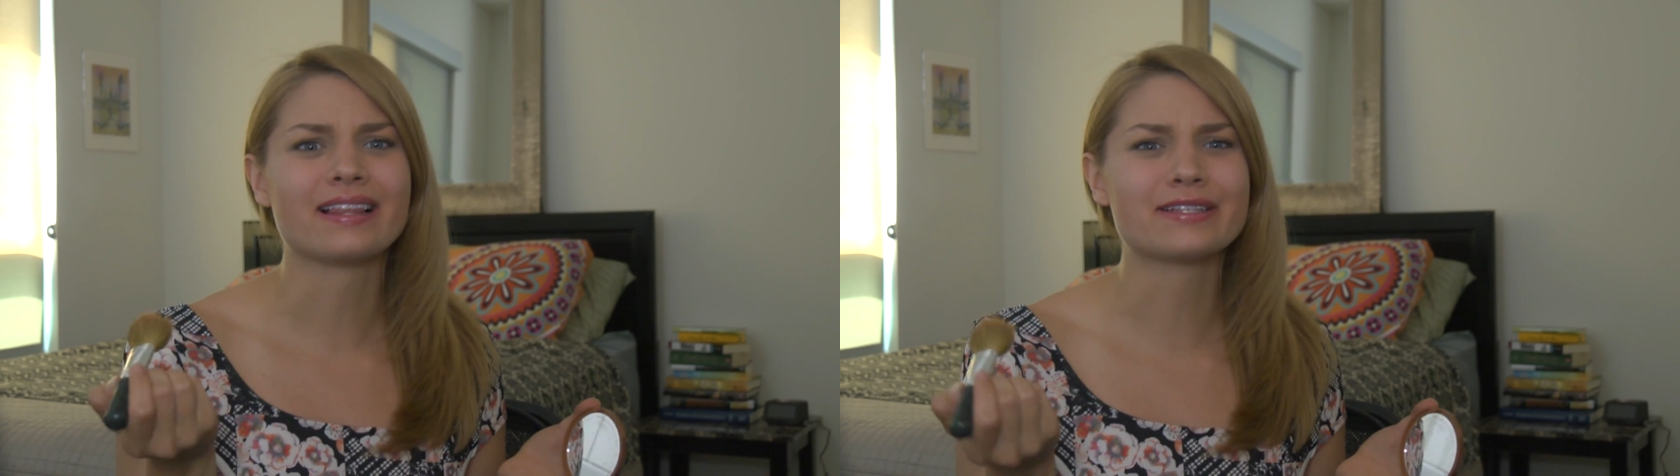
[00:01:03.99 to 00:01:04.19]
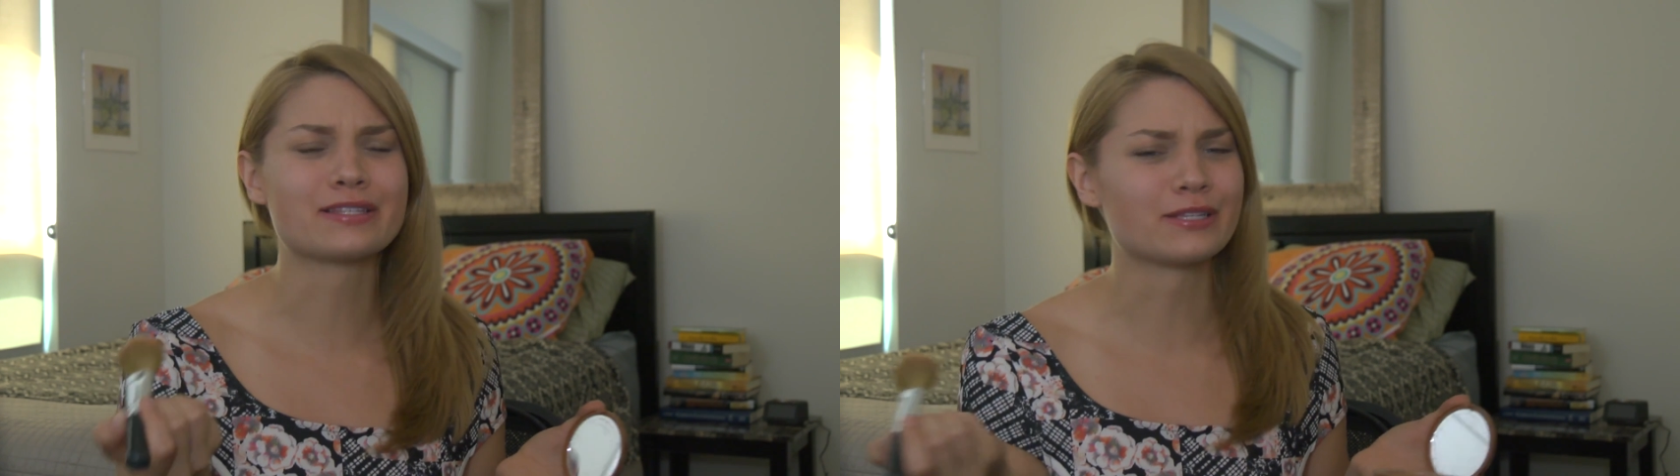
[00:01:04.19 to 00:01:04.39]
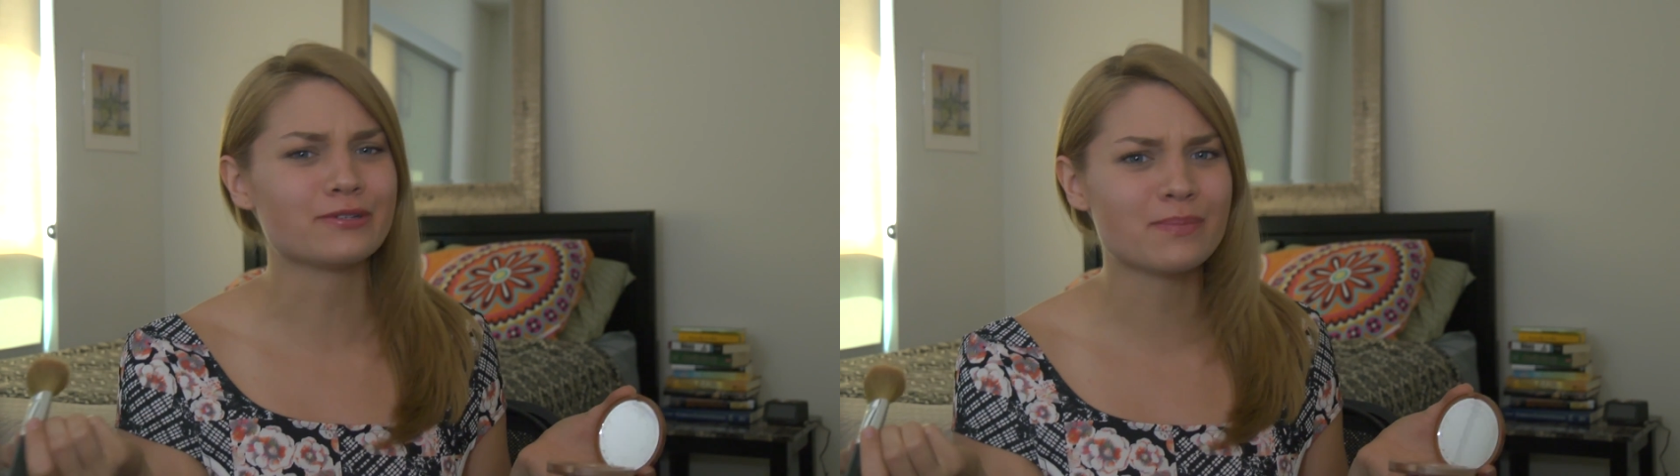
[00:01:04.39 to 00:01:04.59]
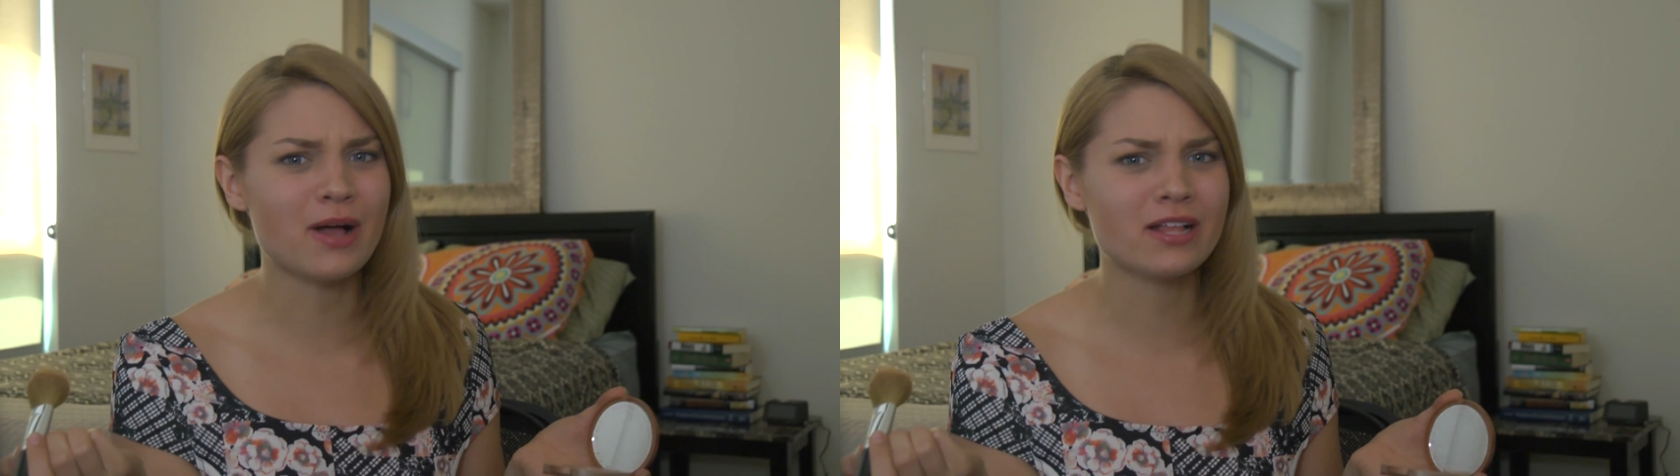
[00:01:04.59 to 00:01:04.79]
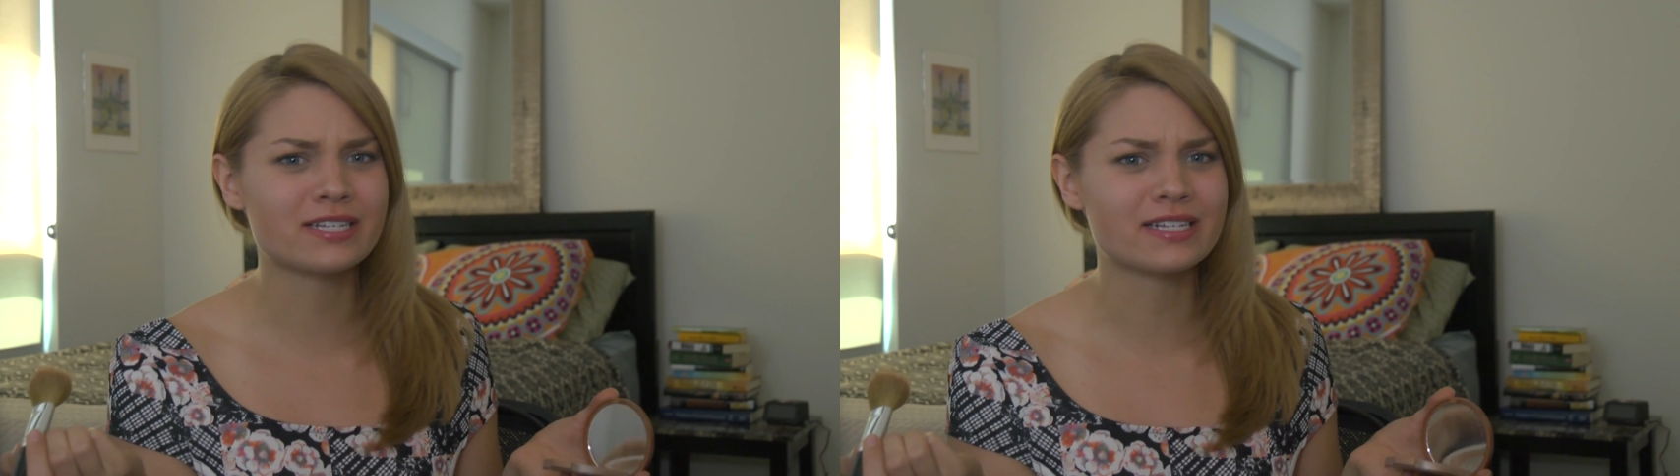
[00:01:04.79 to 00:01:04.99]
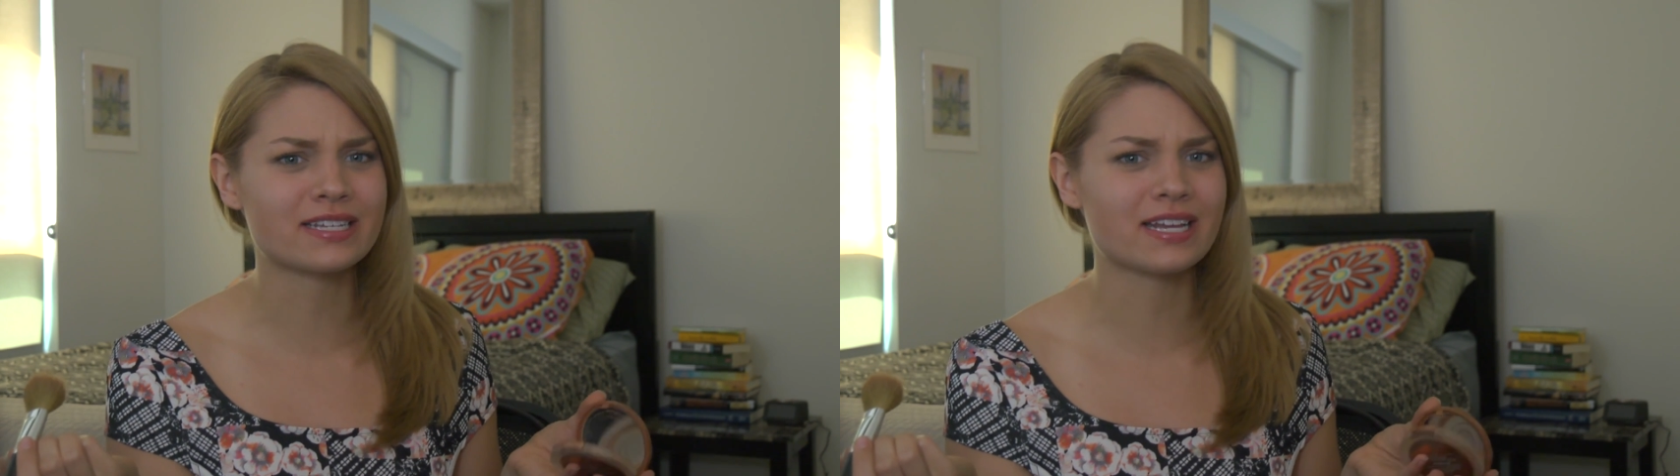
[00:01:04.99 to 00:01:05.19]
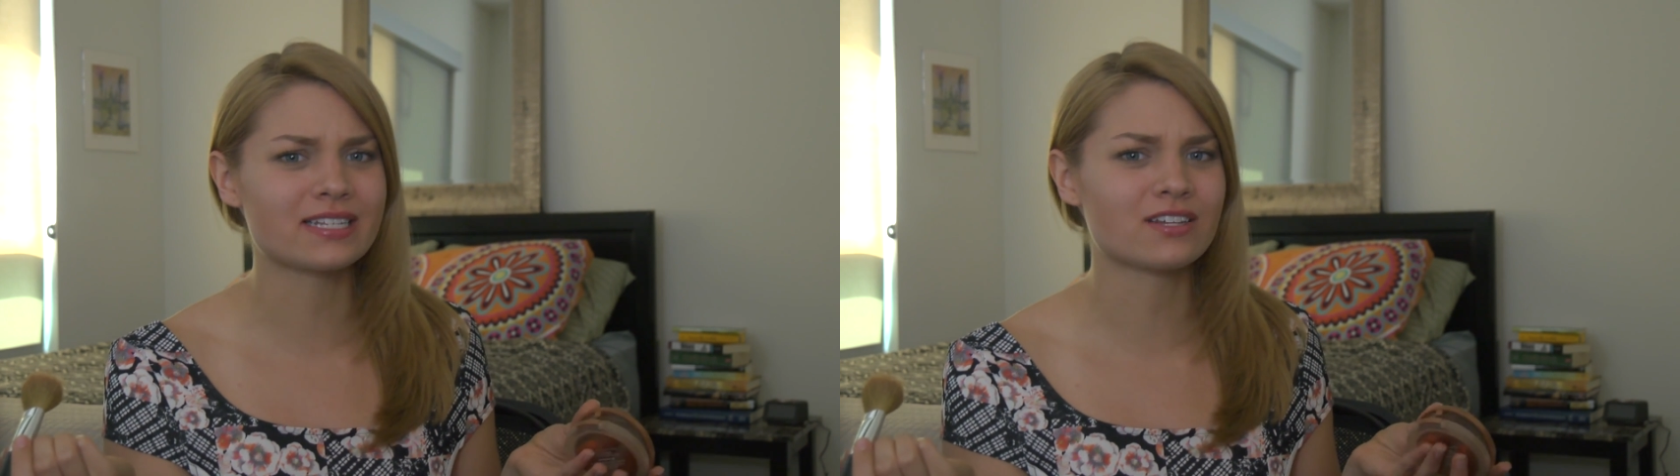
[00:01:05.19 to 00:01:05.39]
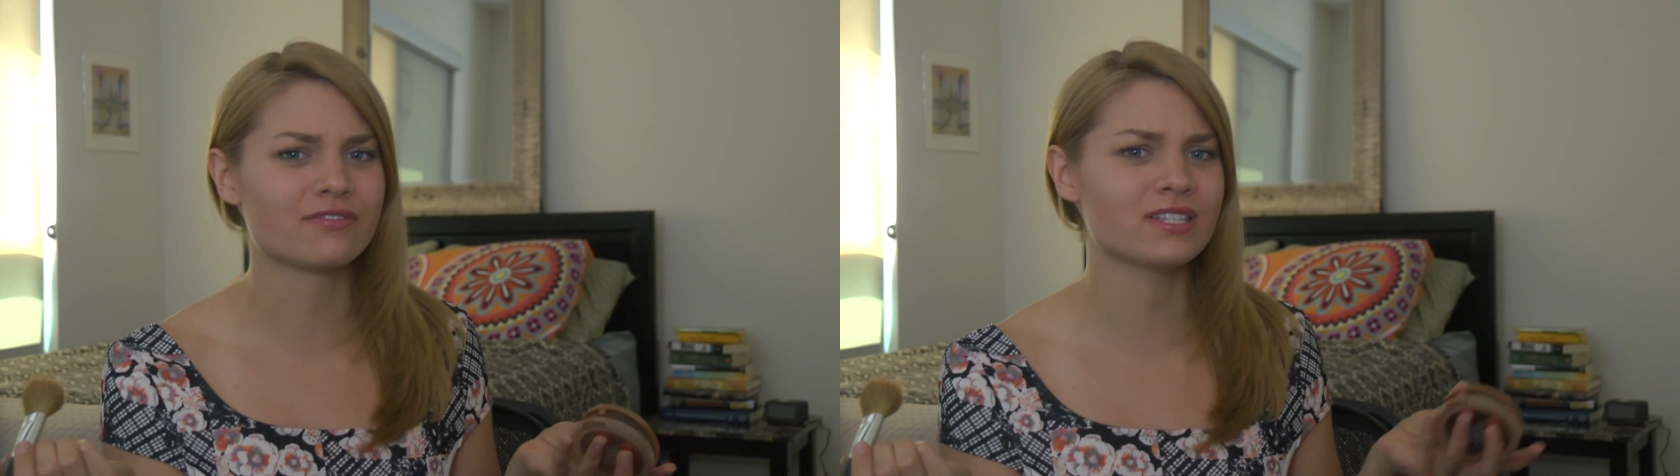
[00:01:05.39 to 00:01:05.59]
let's lose the politics and
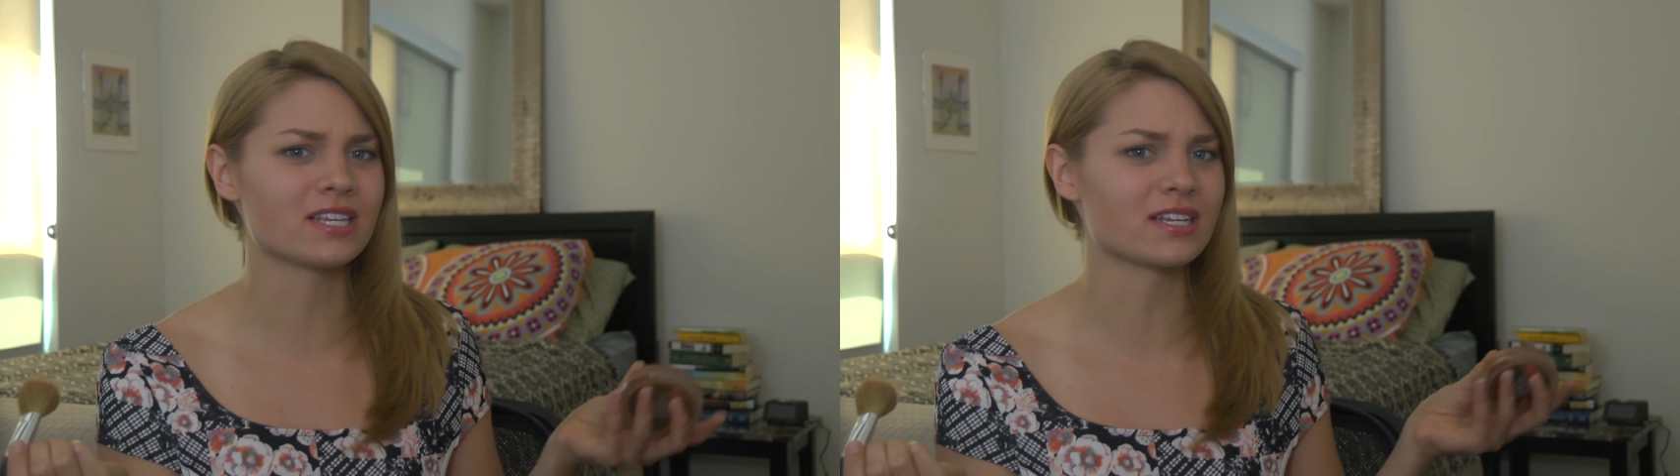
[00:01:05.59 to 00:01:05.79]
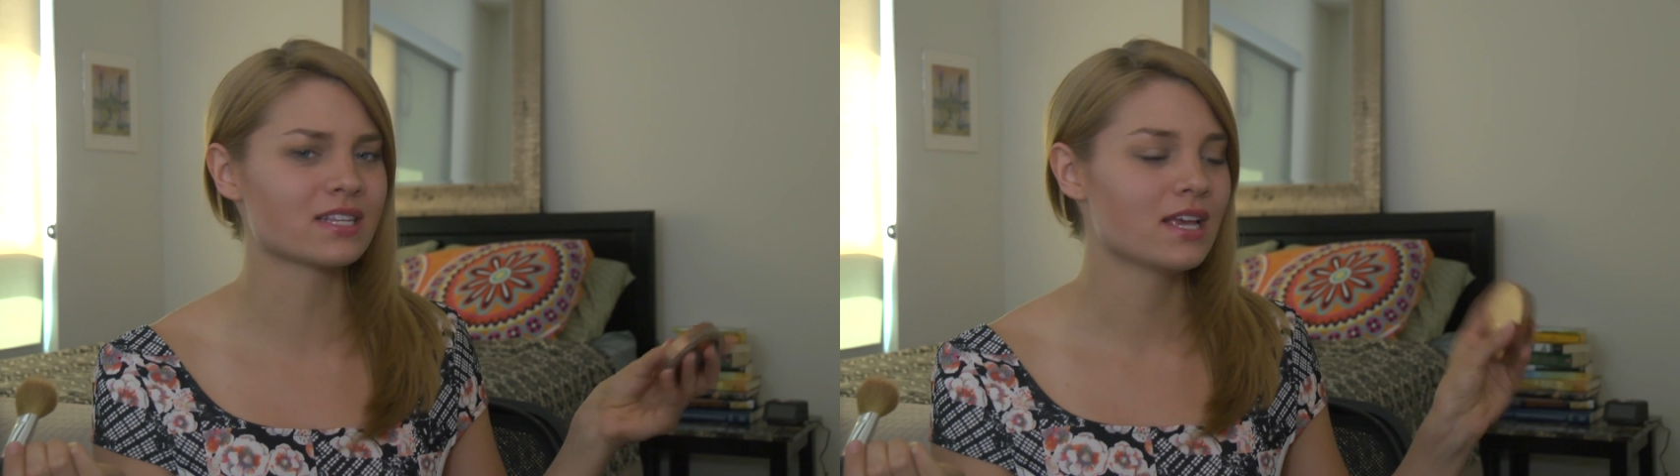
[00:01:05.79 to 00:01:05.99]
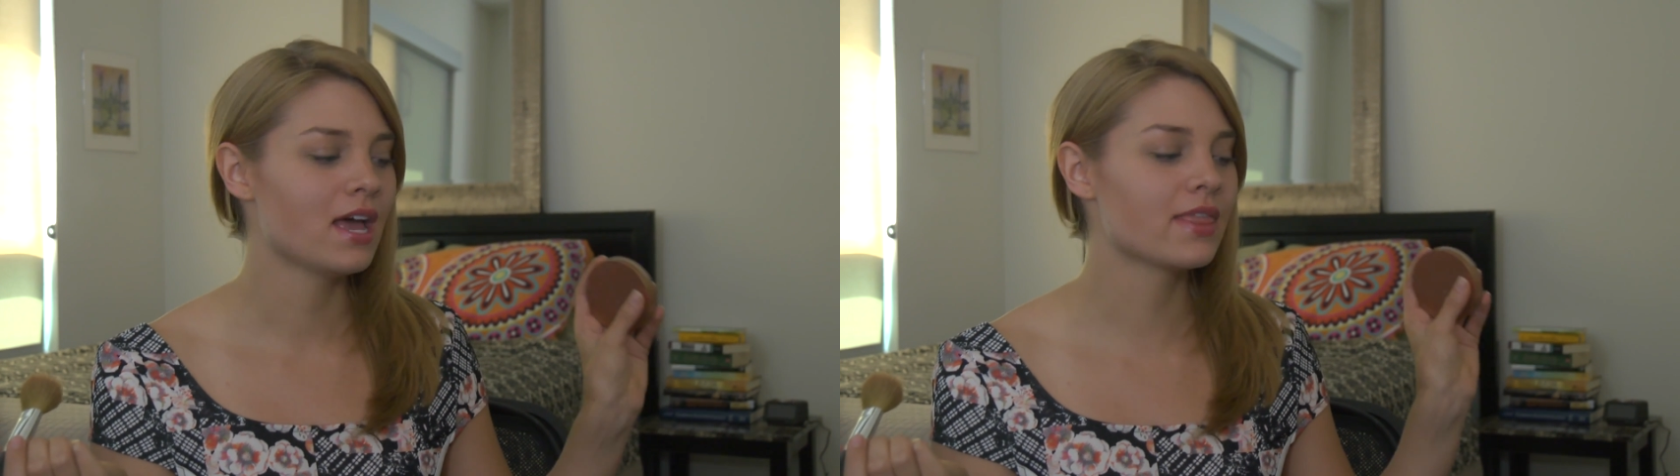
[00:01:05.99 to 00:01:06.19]
get down to physics.